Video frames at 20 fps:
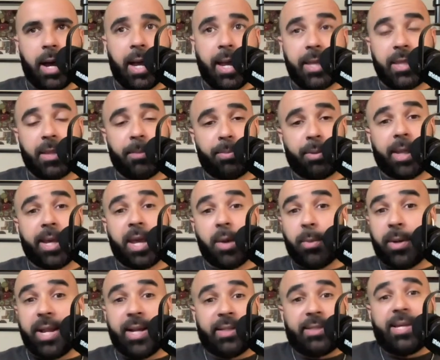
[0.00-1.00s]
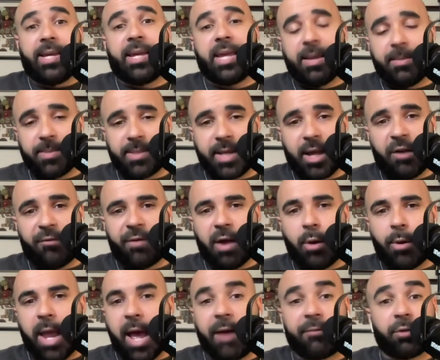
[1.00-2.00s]
in the play-in when he had to take himself
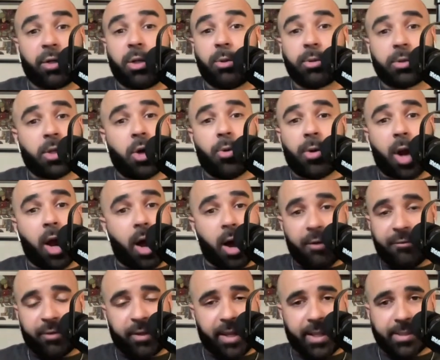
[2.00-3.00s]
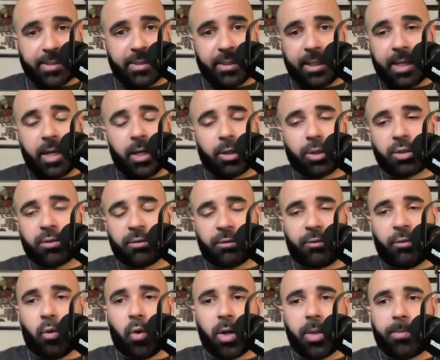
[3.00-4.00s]
out after he was going off against the Lakers for
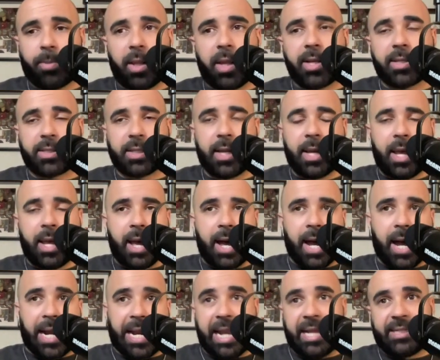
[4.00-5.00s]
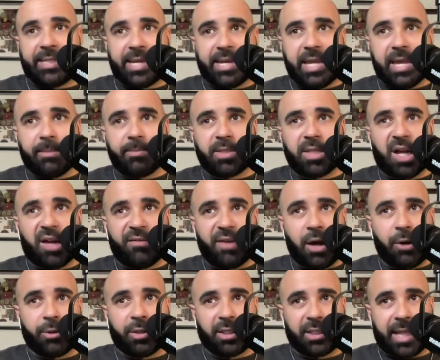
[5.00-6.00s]
40-plus. And had to take himself
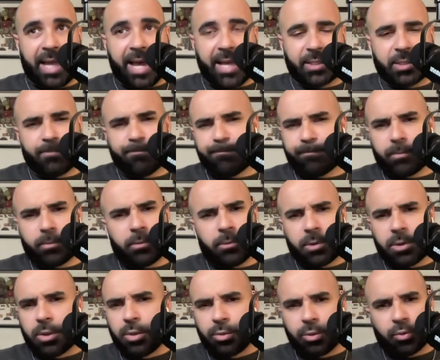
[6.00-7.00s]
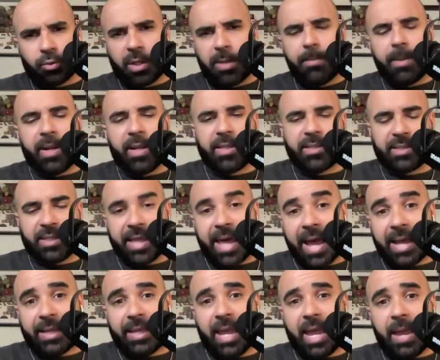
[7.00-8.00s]
out the last 2-3 minutes of
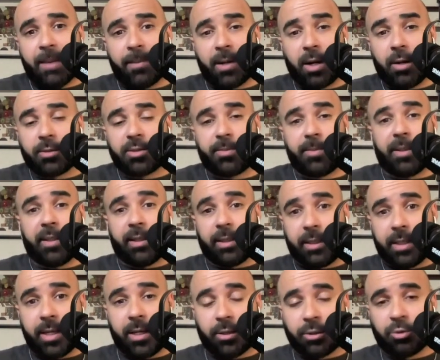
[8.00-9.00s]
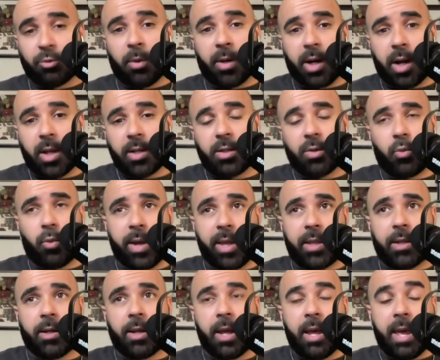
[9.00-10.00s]
that game, and ultimately the Lakers went on to
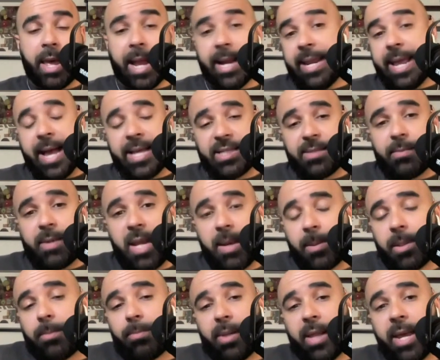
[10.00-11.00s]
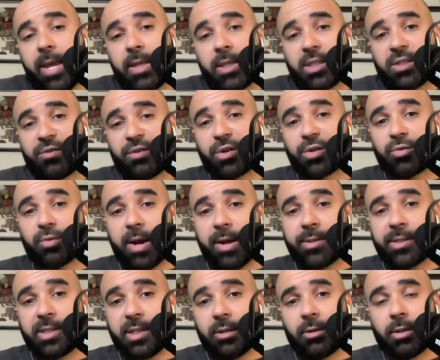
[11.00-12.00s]
win, and he hasn't been able to play in this
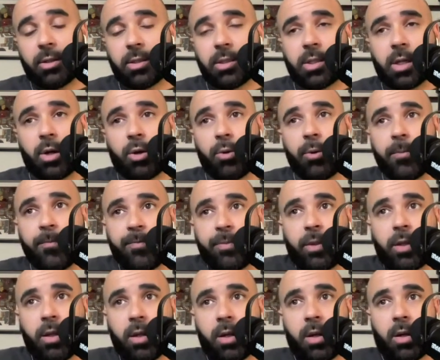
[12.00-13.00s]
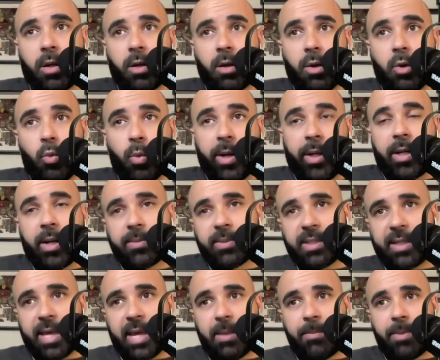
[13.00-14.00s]
first-round series. So when it comes
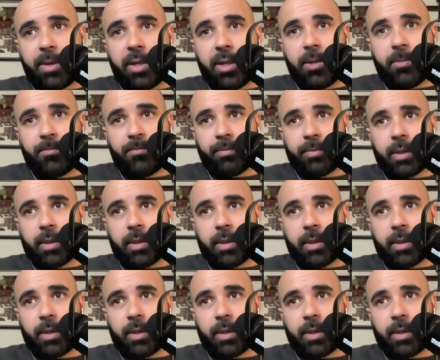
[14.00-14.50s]
to KP,